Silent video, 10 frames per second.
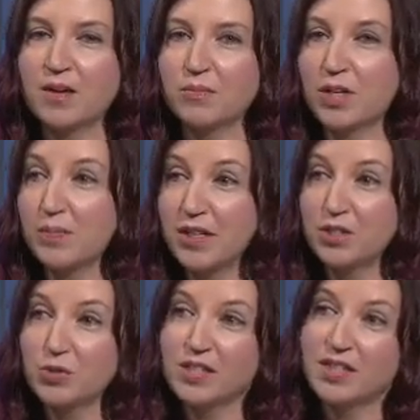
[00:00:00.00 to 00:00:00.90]
recommend
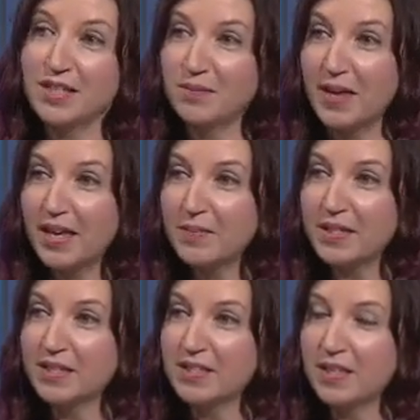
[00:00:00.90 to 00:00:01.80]
using eBay,
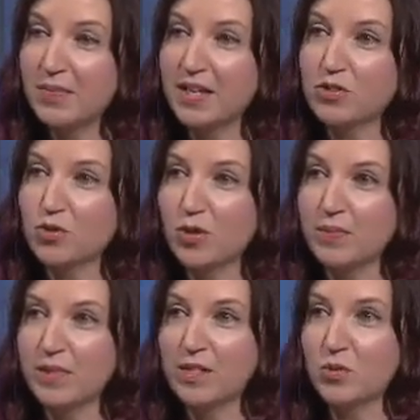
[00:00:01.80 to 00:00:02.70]
because eBay is a
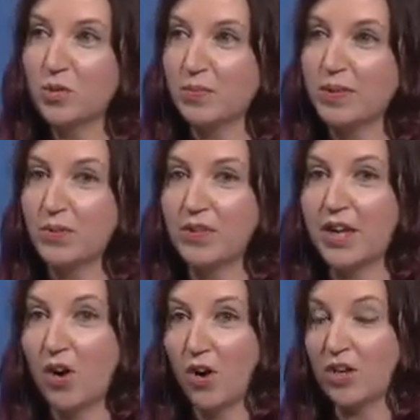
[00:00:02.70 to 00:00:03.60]
great place where people
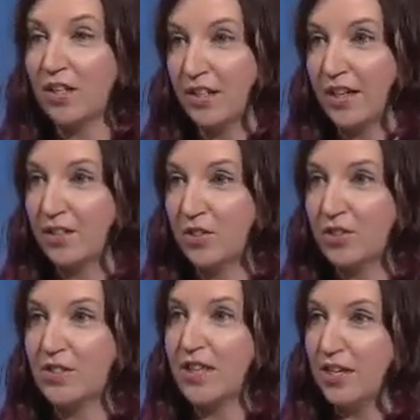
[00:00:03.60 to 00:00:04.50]
that are
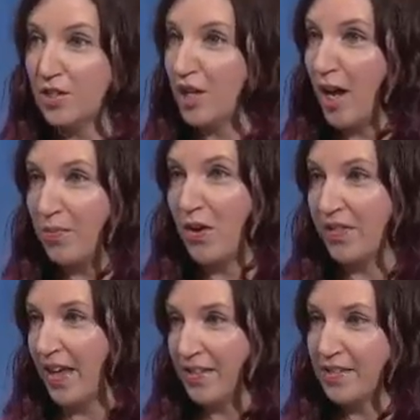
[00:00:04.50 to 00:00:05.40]
collectors, they shop on
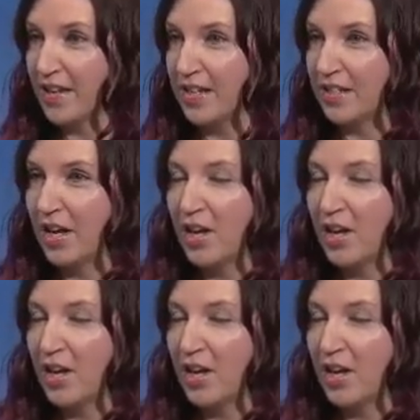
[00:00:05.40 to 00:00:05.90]
that site.